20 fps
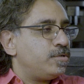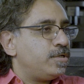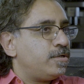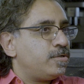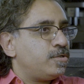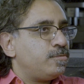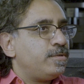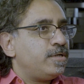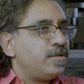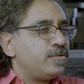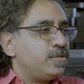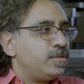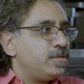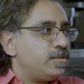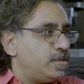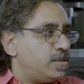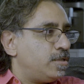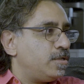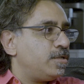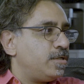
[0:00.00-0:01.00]
doubt about it,
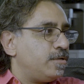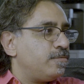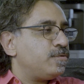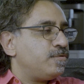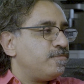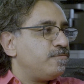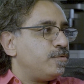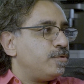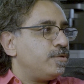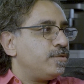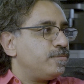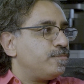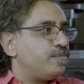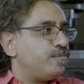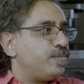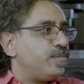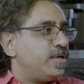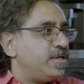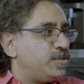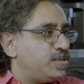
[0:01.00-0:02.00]
yeah. That's a very
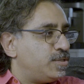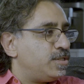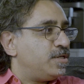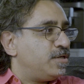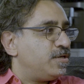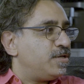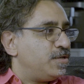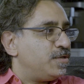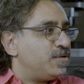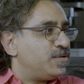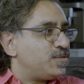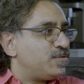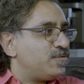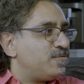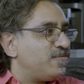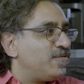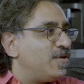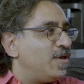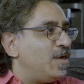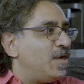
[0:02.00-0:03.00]
basic sort
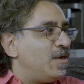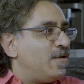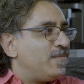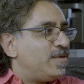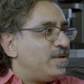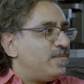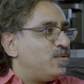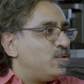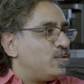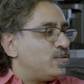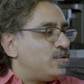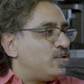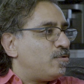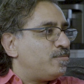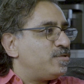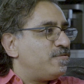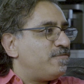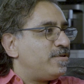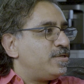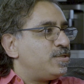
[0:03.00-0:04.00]
of important
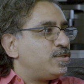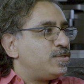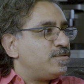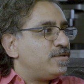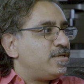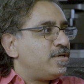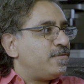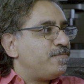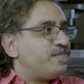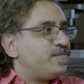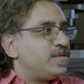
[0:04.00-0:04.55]
observation now.